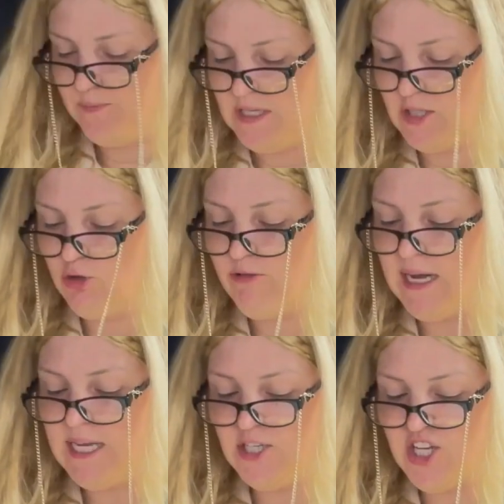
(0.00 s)
is
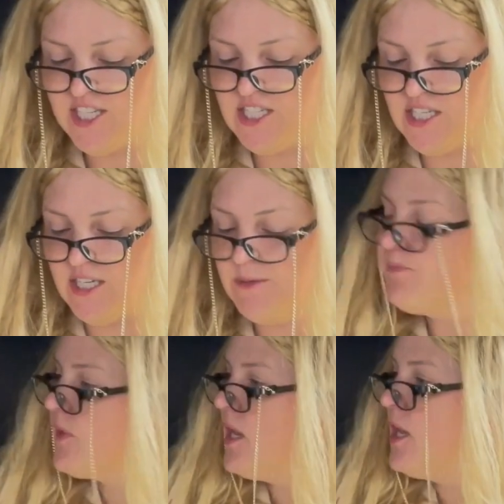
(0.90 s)
correctly adjusted
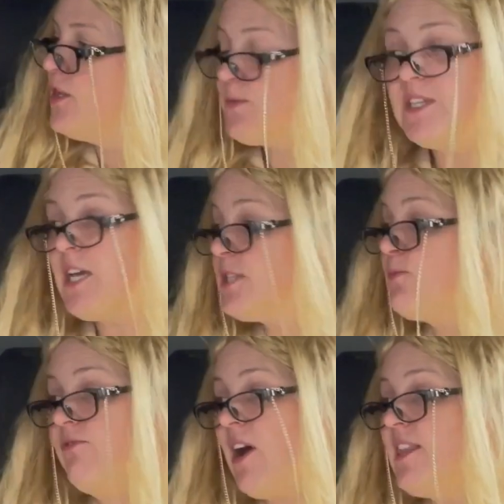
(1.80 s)
so it does
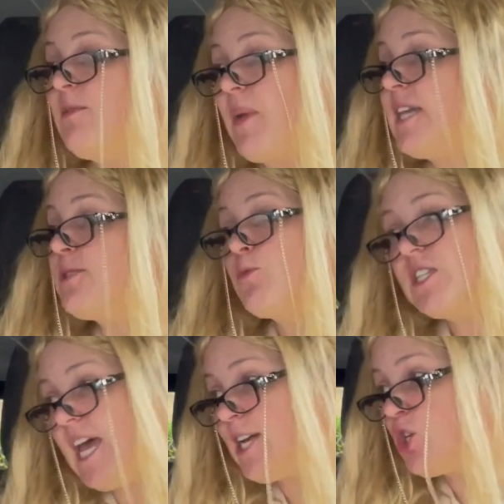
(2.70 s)
provide the best
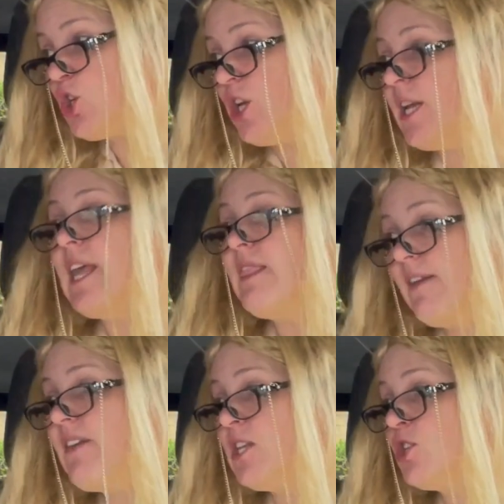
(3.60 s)
protection in the
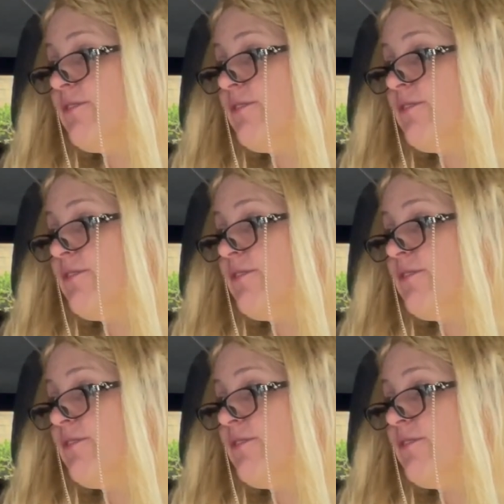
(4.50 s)
event of a